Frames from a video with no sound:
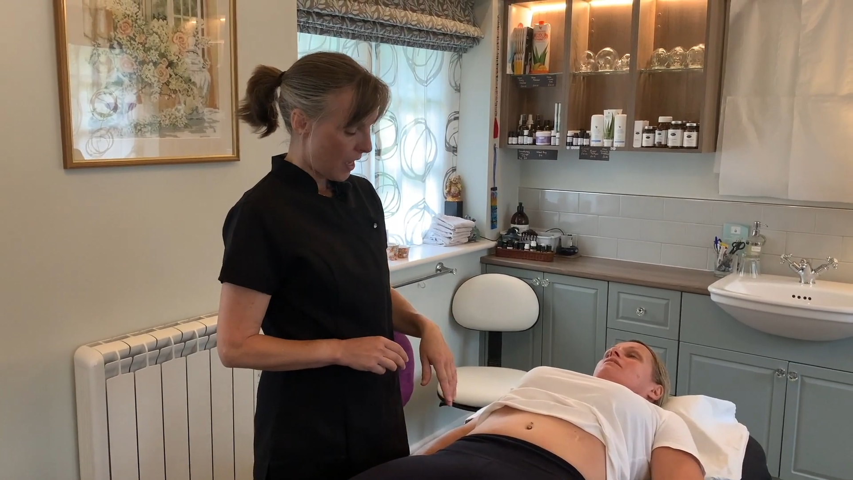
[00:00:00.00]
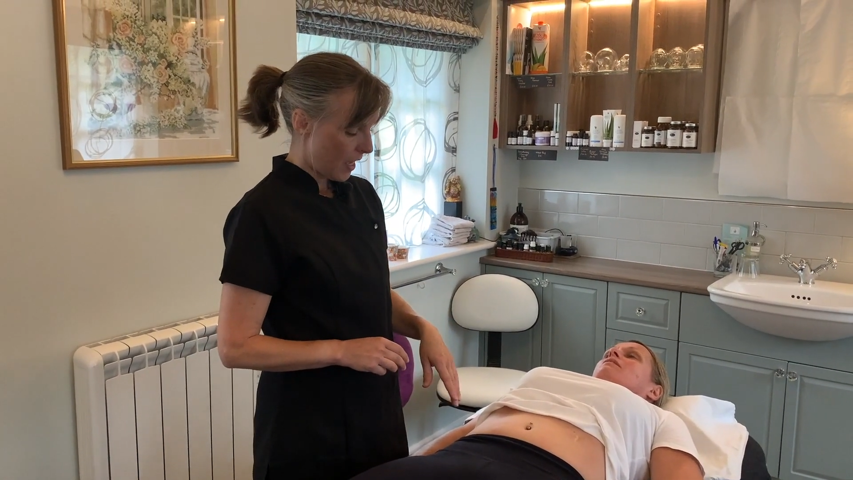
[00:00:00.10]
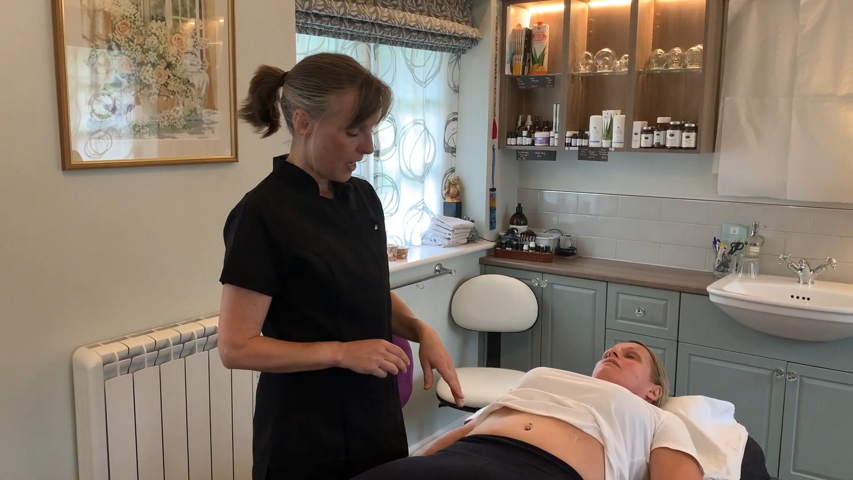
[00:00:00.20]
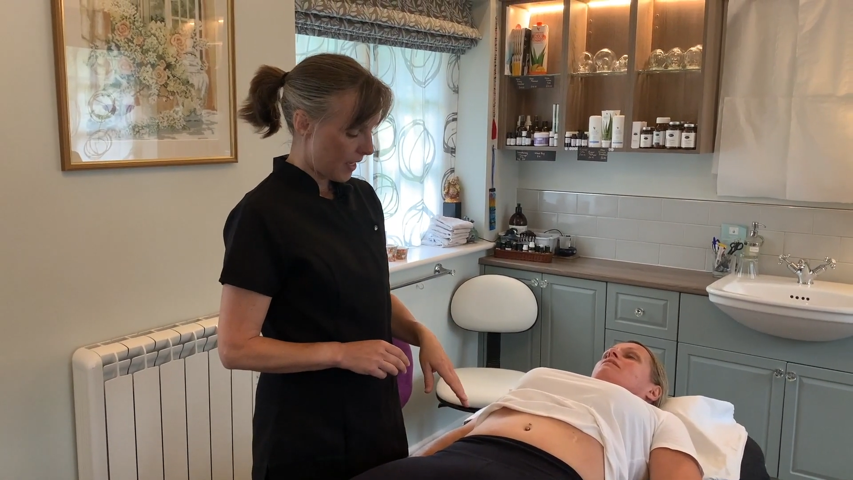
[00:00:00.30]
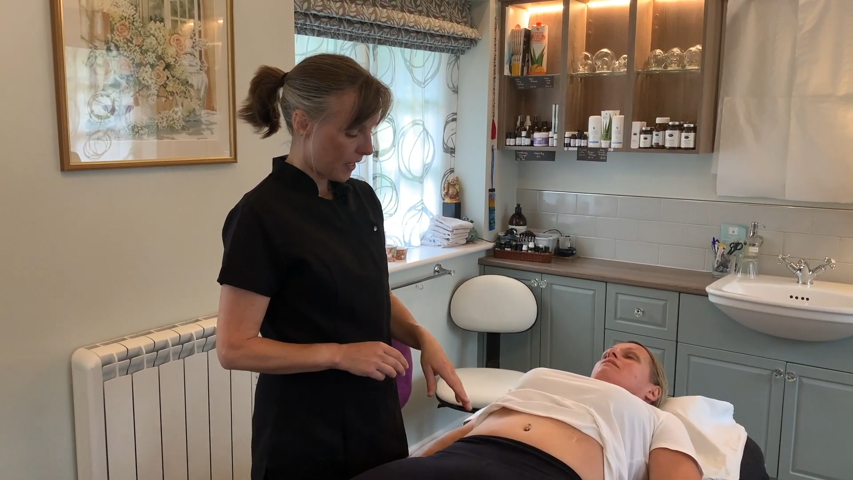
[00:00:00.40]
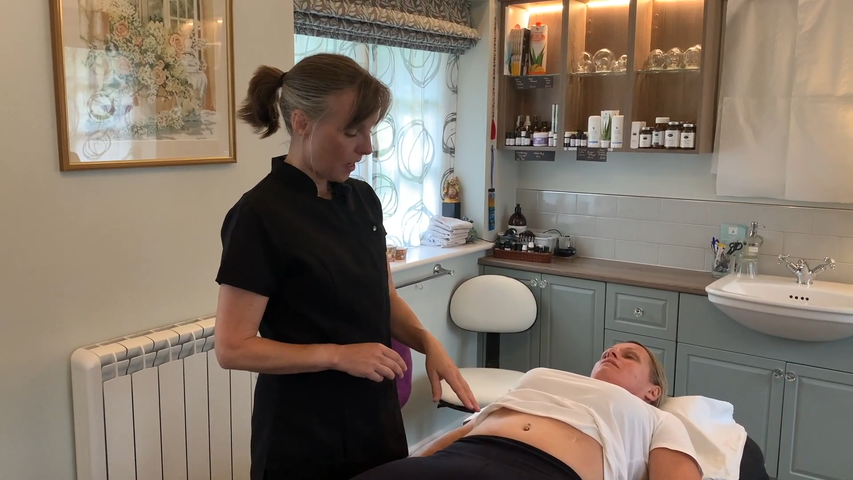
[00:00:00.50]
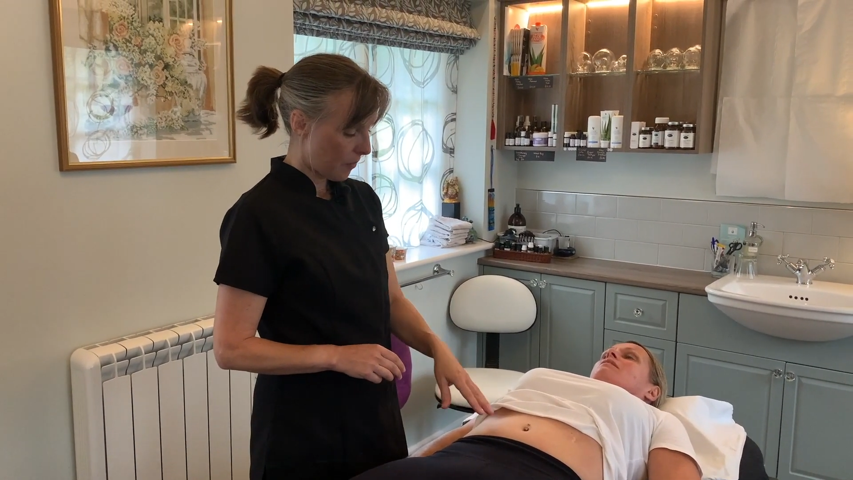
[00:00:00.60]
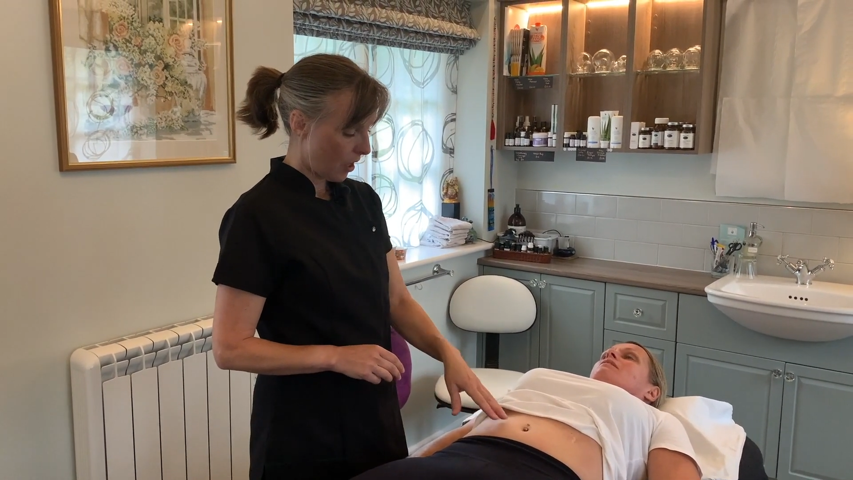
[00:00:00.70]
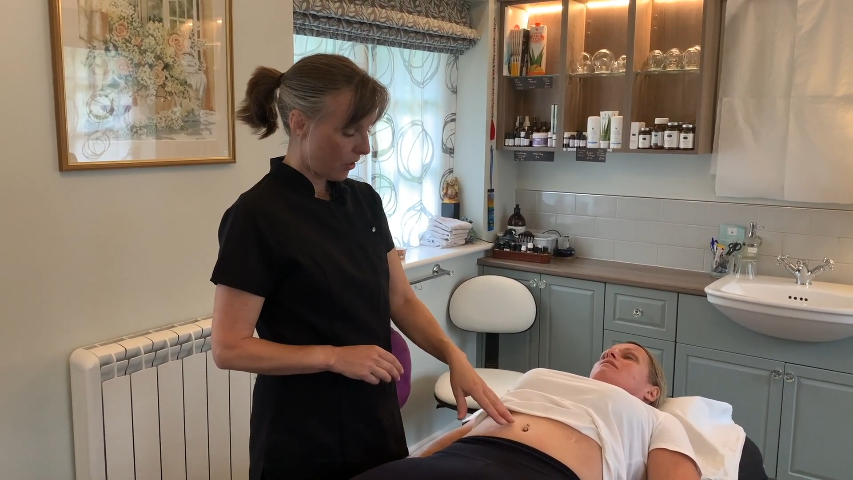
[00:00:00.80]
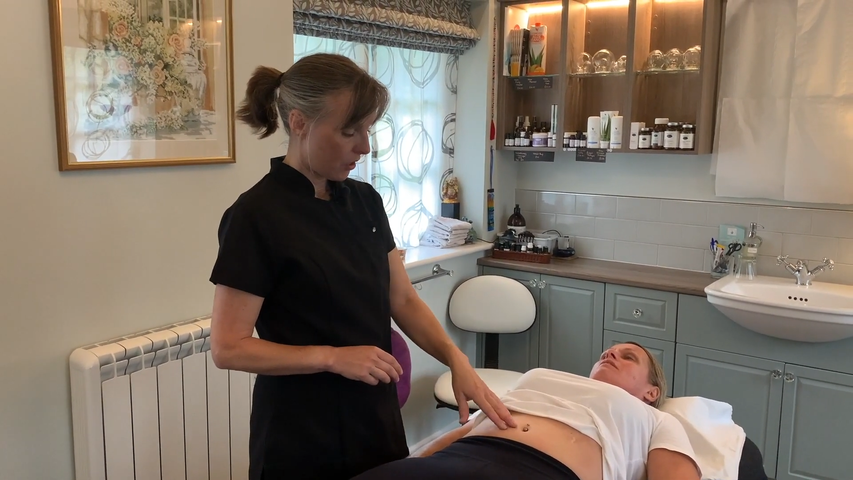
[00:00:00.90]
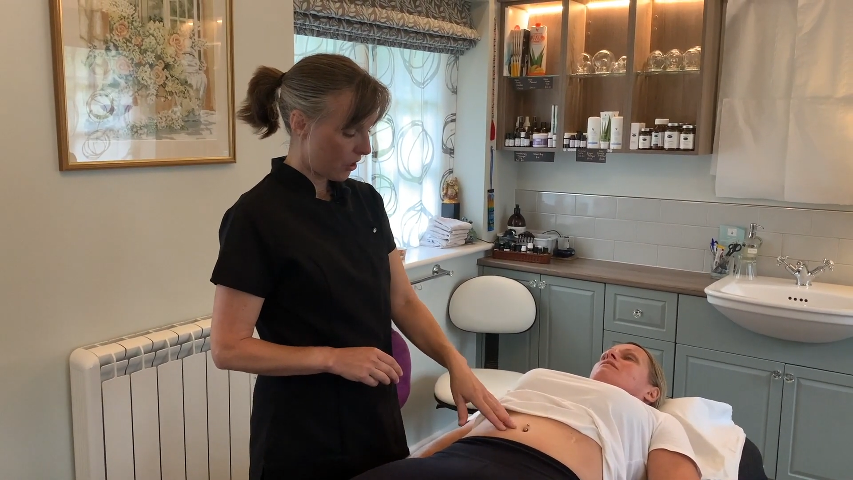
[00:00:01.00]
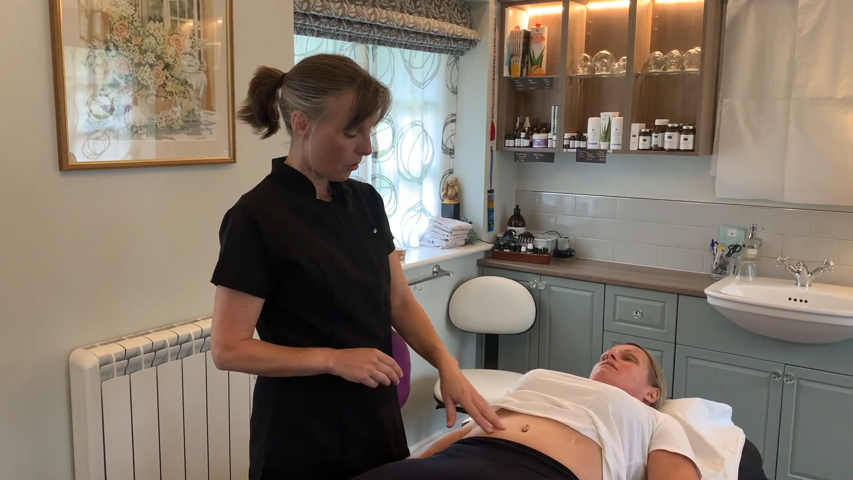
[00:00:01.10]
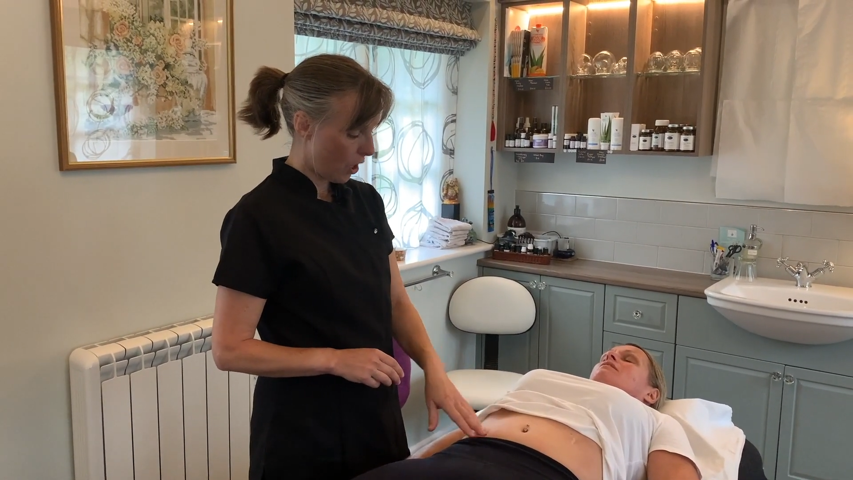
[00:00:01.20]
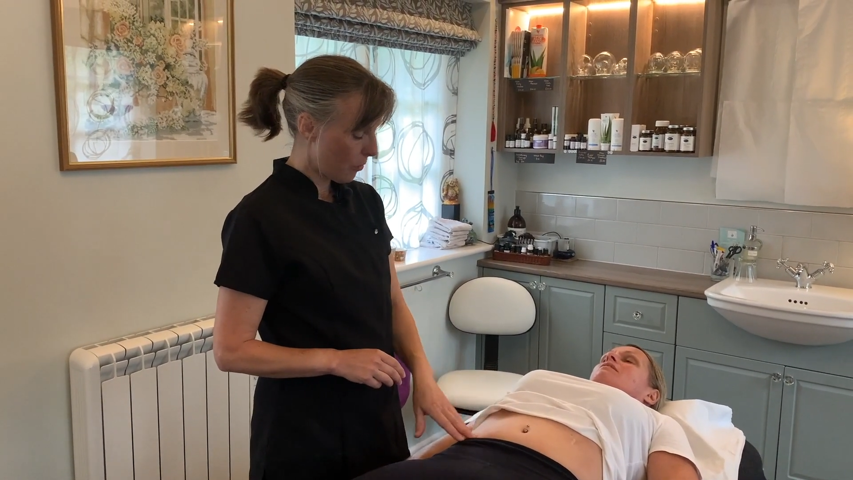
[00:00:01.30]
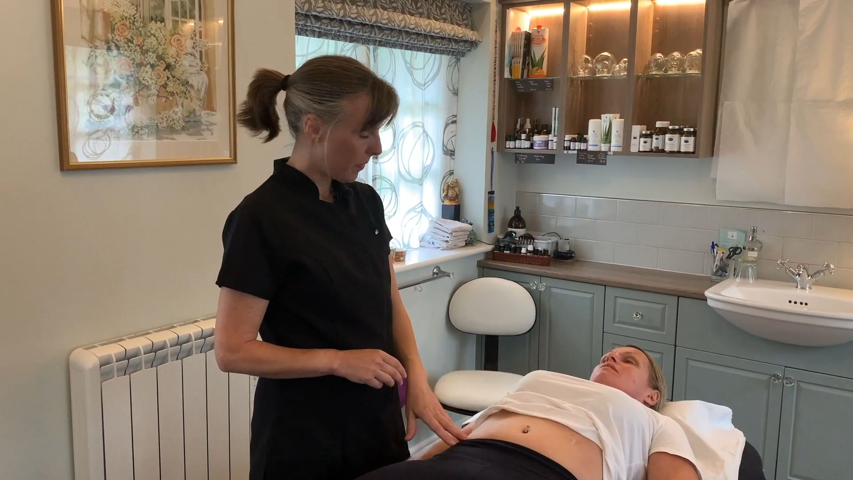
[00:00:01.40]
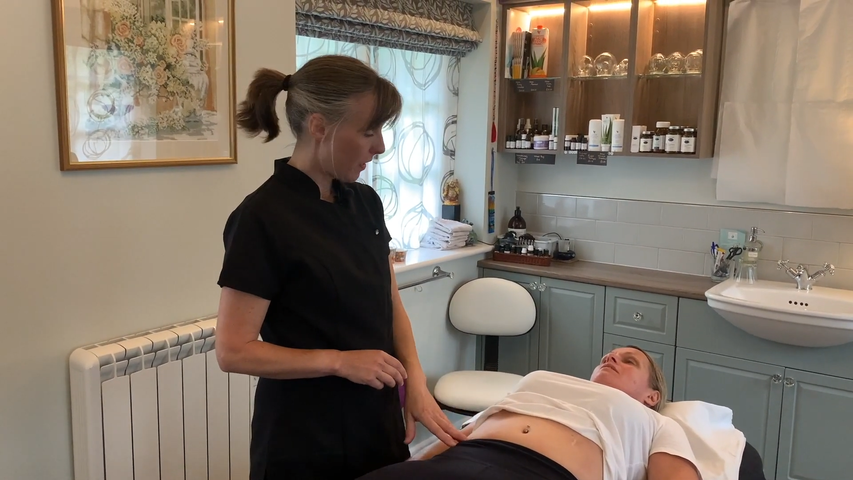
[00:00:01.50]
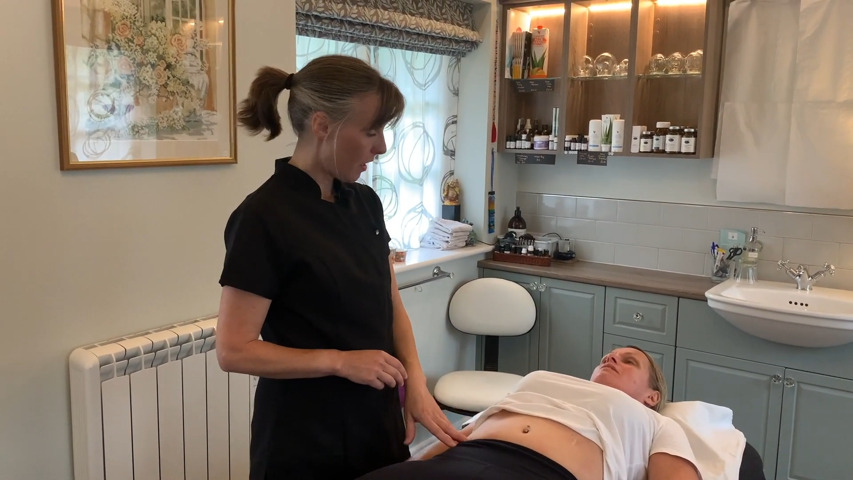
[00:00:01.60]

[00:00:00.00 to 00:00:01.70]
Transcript: is I'm going to open the